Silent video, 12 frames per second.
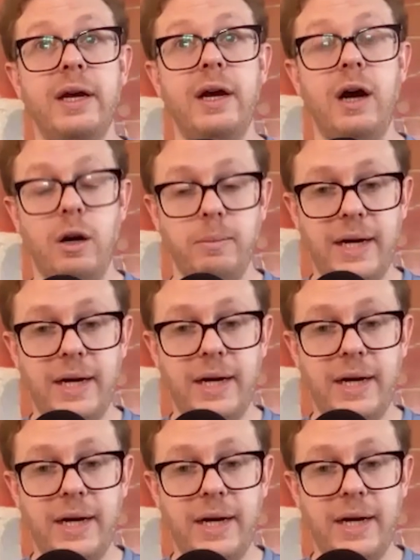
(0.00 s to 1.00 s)
our minds,
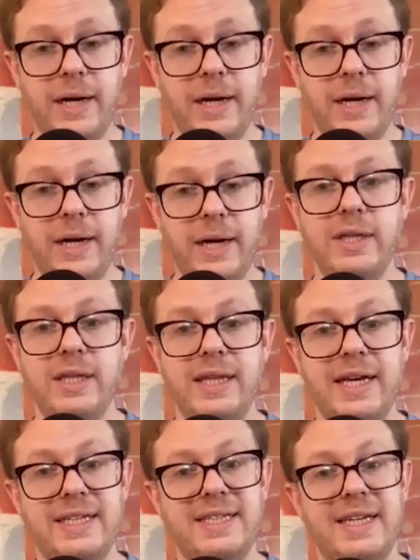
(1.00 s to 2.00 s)
but then also within
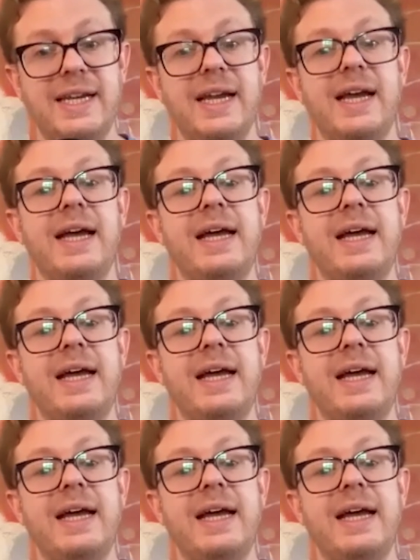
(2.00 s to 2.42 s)
that say,